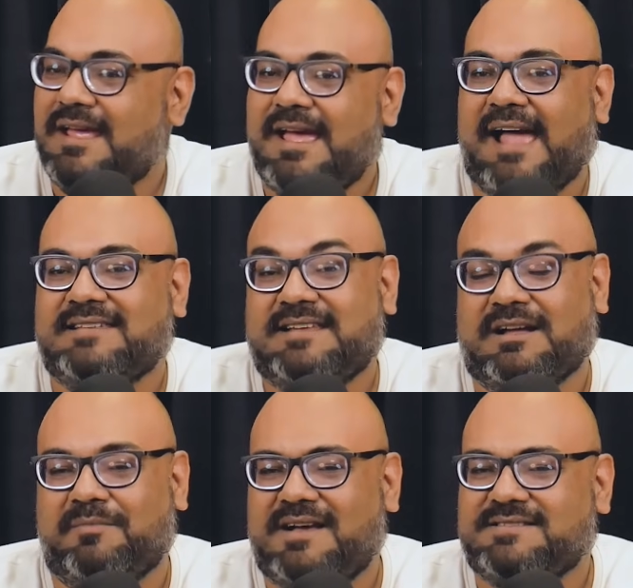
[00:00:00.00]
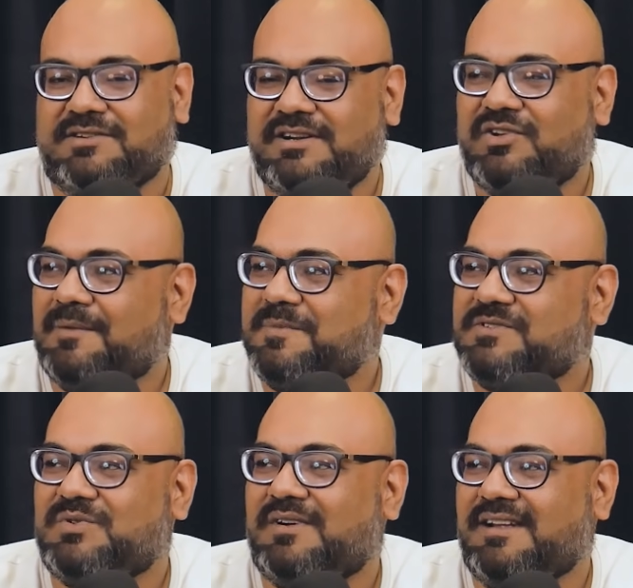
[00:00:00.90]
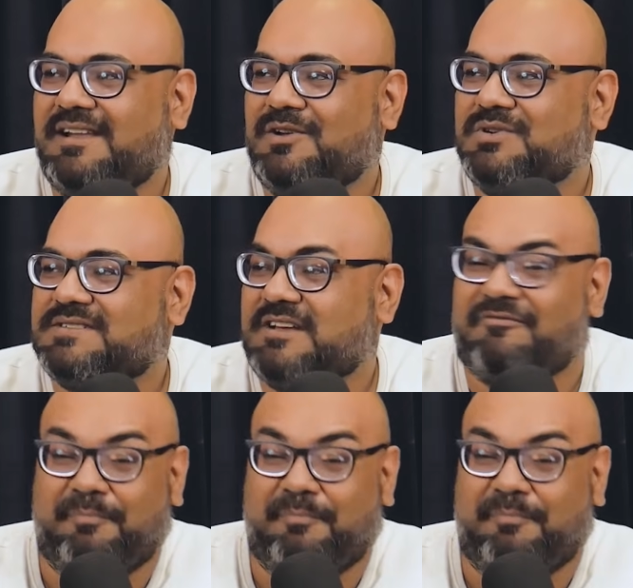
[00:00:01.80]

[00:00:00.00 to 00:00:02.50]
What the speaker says: And he's like, Abbas, heard your episode, really good stuff.